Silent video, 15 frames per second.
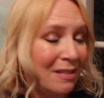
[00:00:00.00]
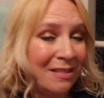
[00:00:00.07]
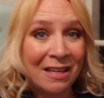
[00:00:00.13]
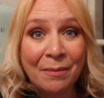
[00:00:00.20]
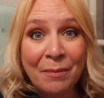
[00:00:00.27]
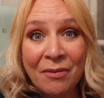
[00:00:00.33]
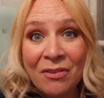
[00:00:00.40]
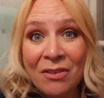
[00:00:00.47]
the
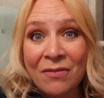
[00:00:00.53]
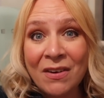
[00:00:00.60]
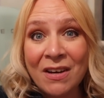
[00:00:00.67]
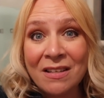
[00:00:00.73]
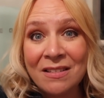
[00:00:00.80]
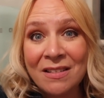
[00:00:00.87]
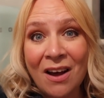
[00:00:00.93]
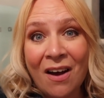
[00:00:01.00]
cinema for the
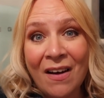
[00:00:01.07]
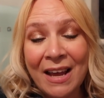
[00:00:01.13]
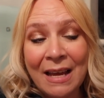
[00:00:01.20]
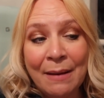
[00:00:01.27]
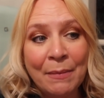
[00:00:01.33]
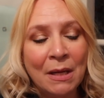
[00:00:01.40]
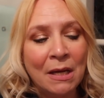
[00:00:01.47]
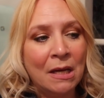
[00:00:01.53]
first
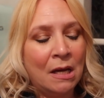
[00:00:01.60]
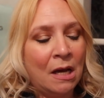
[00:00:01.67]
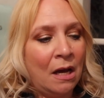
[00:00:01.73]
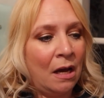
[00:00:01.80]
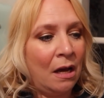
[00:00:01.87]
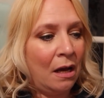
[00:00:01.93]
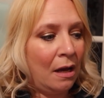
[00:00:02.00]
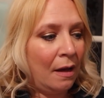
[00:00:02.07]
time
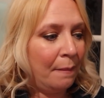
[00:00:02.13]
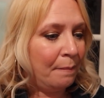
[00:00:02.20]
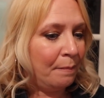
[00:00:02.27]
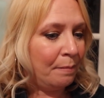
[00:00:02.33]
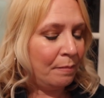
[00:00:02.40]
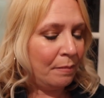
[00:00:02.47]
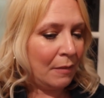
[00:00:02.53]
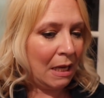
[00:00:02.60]

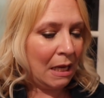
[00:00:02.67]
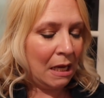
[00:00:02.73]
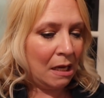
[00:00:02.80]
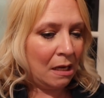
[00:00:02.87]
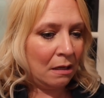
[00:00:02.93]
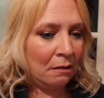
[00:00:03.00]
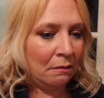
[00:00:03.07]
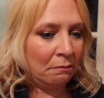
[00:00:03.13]

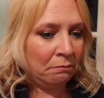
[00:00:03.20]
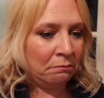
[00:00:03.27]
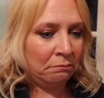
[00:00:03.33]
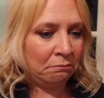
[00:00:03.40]
in,